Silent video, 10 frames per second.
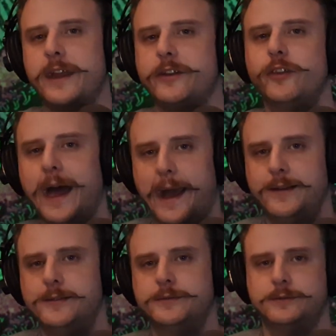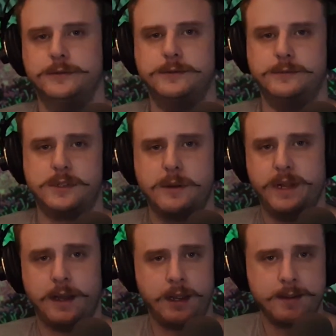do that. You just gotta be
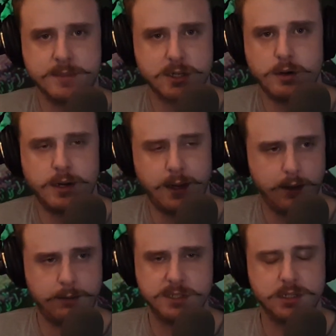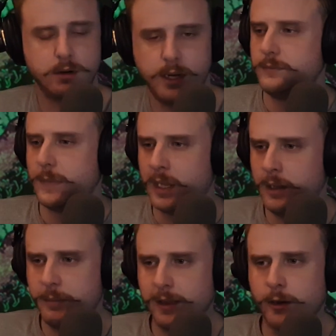like, I'm sorry. You
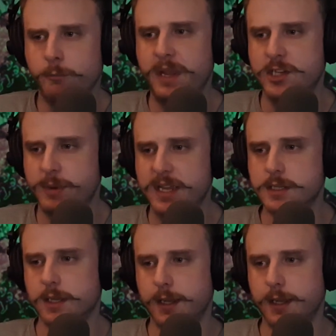gotta be a little bitch, basically.